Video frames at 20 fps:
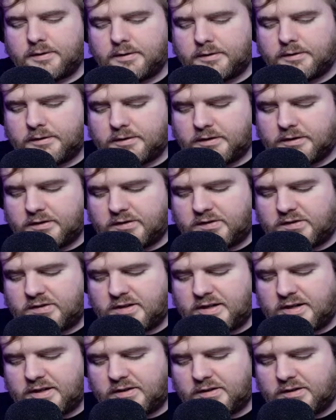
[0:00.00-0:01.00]
a
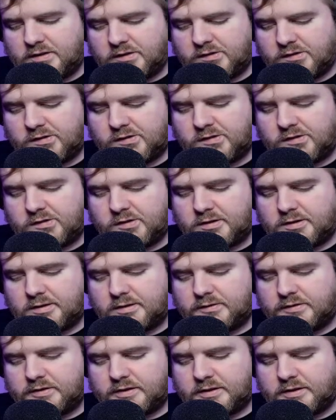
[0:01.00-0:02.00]
date, a
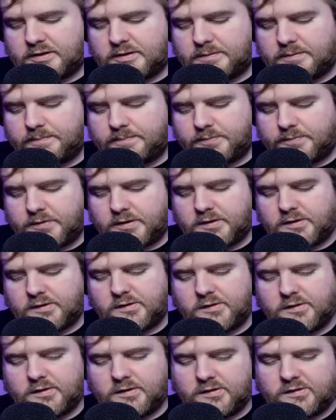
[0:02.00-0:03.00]
server,
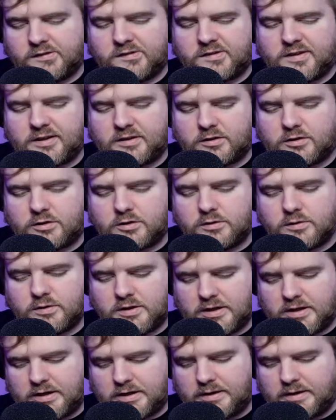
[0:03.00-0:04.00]
a set
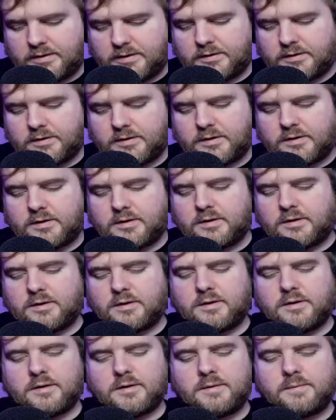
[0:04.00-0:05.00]
cookie.
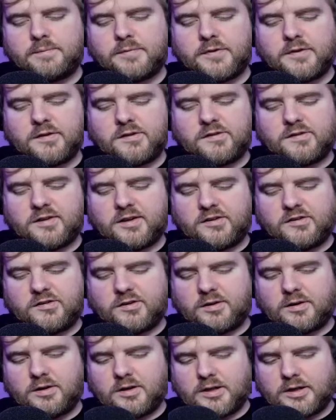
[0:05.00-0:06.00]

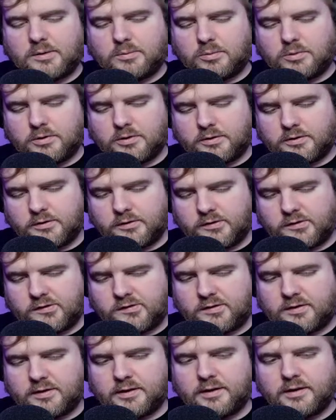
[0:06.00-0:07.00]
Session
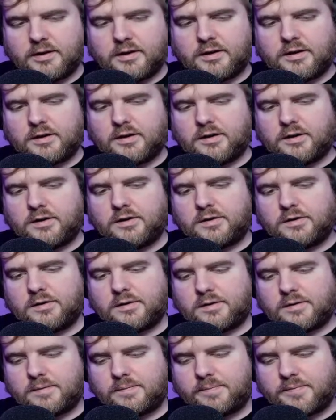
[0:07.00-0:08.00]
equals
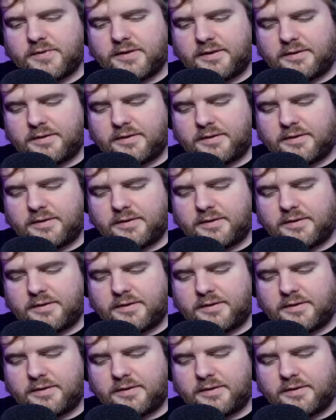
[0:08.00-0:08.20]
long